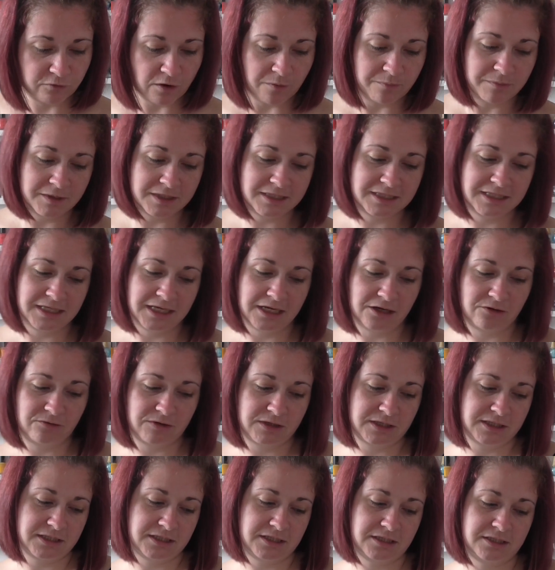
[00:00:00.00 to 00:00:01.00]
from the
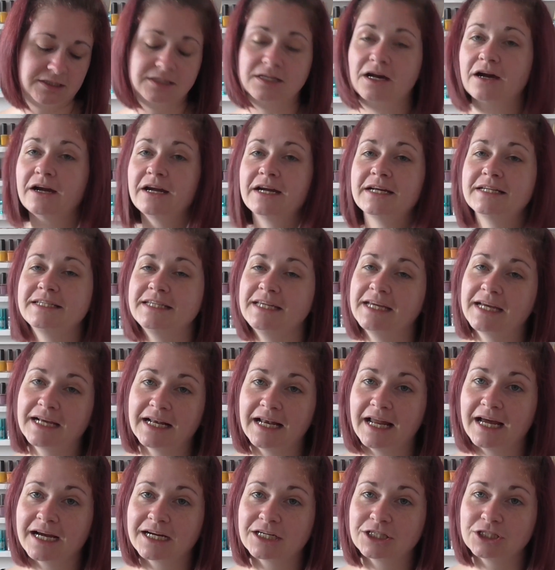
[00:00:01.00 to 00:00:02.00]
Secret Society
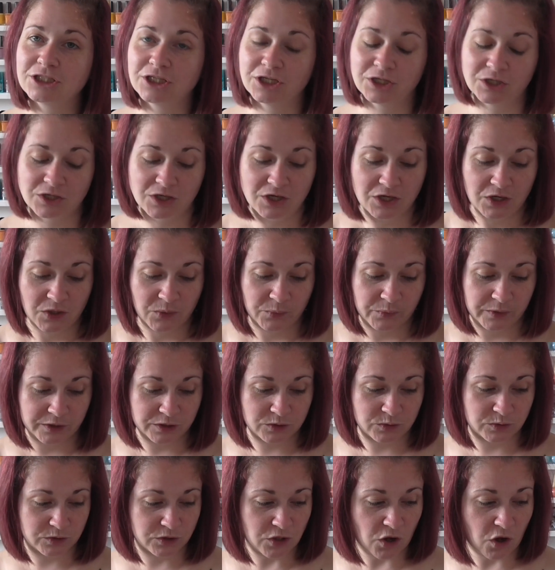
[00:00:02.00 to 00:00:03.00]
collection,
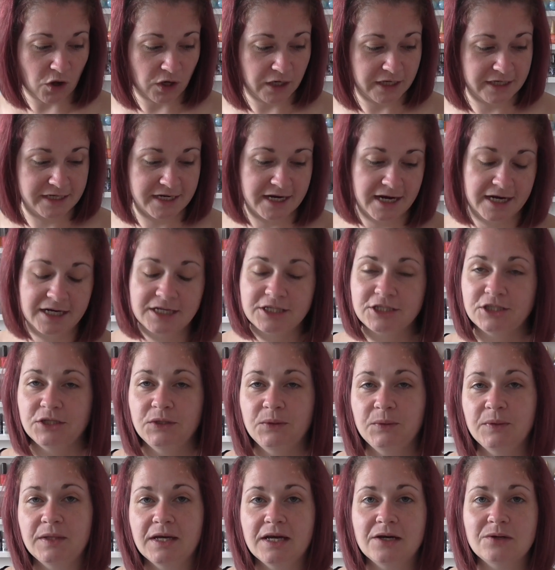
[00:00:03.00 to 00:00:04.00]
which was Holiday
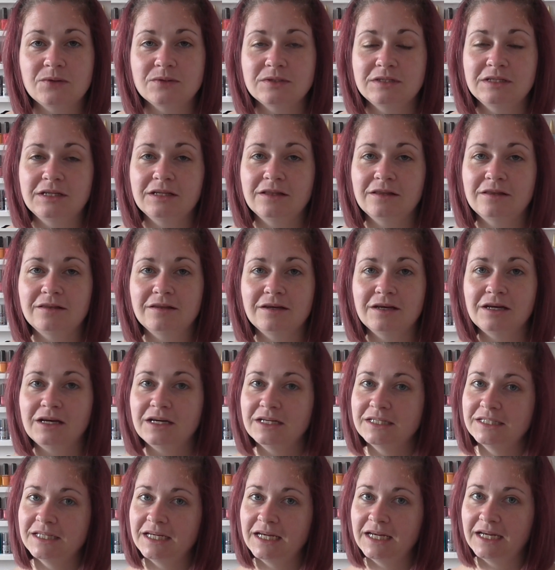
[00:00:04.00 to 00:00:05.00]

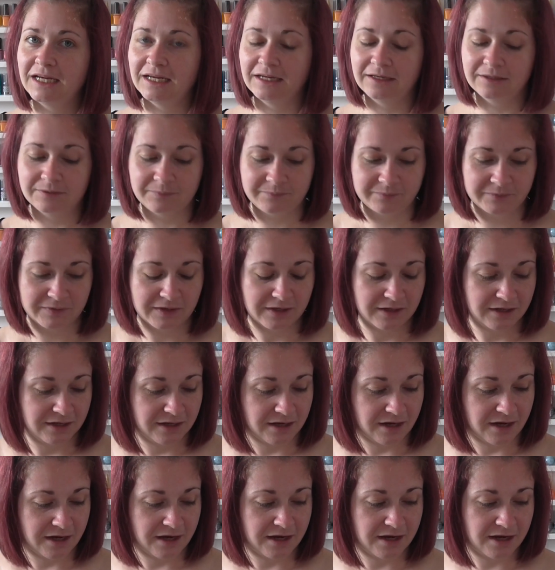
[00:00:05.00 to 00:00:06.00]
2013.
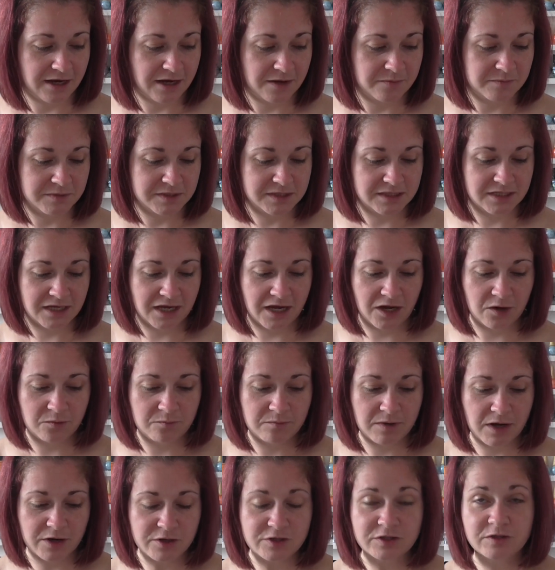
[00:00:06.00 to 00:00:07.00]
So
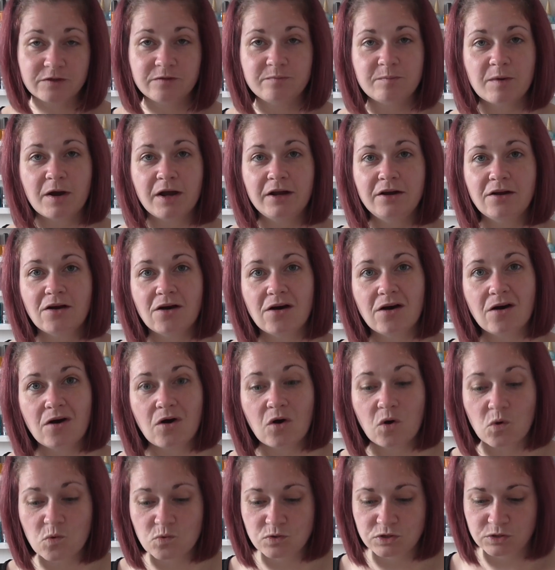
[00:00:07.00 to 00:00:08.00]
most of mine are
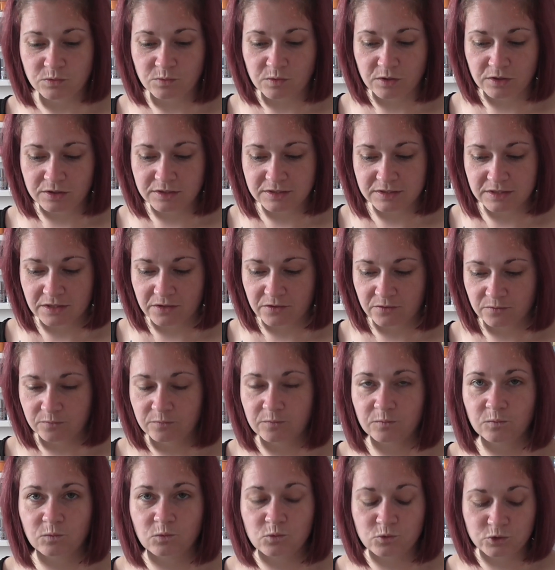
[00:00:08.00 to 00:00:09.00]
older ones,
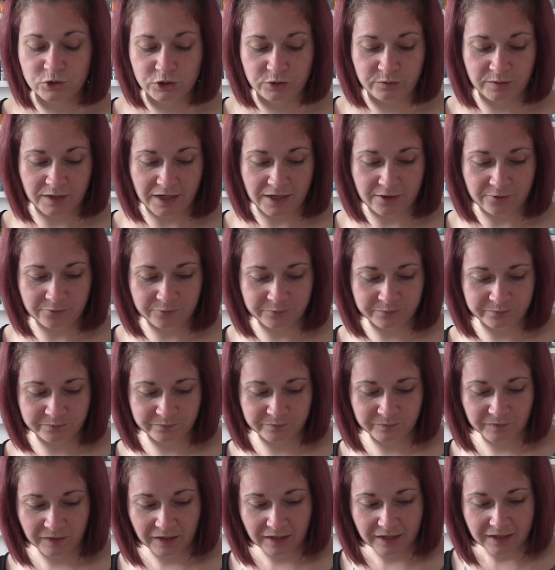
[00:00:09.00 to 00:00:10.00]
I'll warn you now.
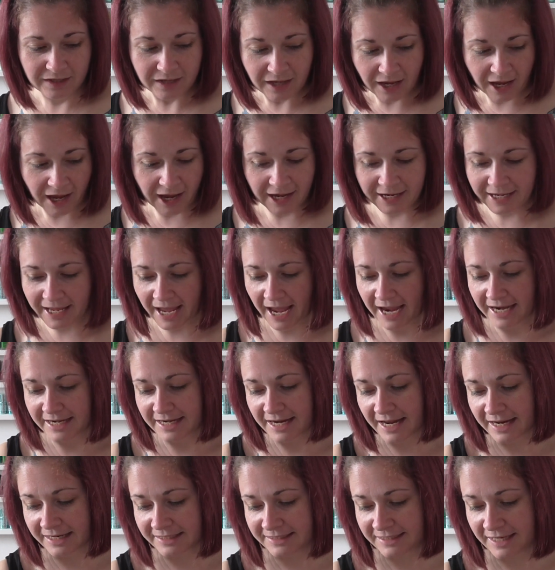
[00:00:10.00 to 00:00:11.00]
Okay,
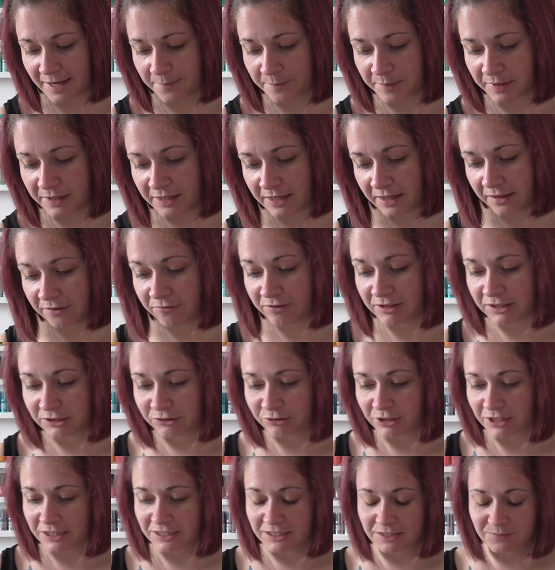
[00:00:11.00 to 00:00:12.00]
next up, another
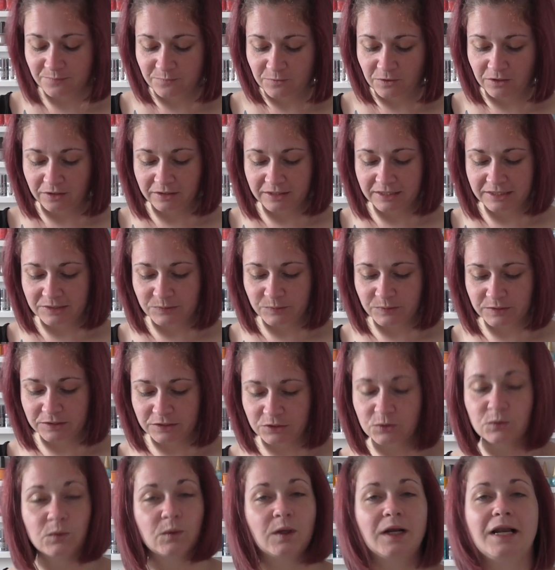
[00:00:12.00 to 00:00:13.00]
interesting one. This
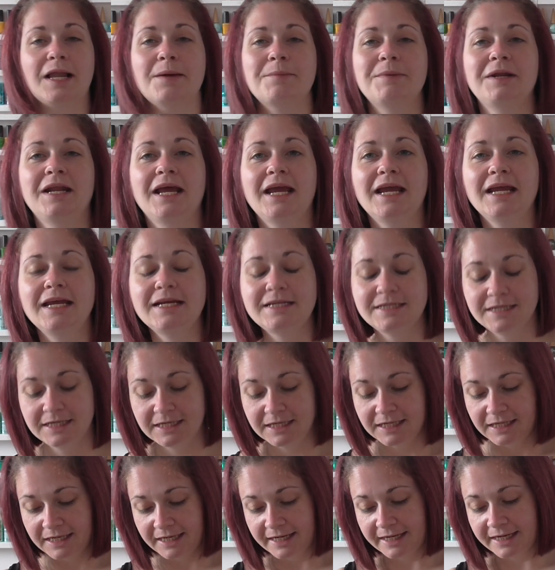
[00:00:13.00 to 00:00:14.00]
one's called Lemonade,
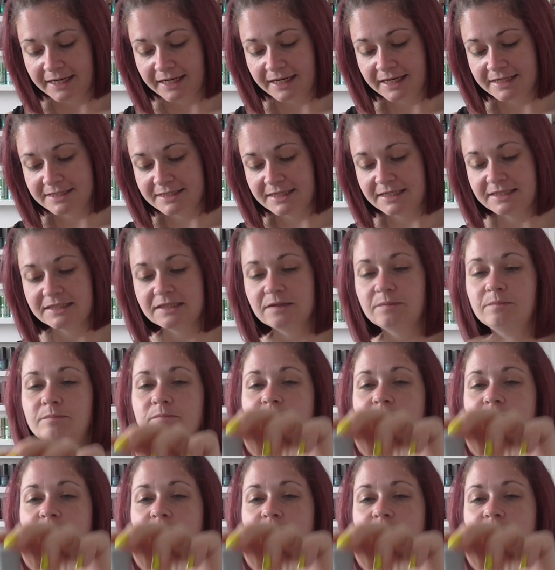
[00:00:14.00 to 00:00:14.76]
and it's a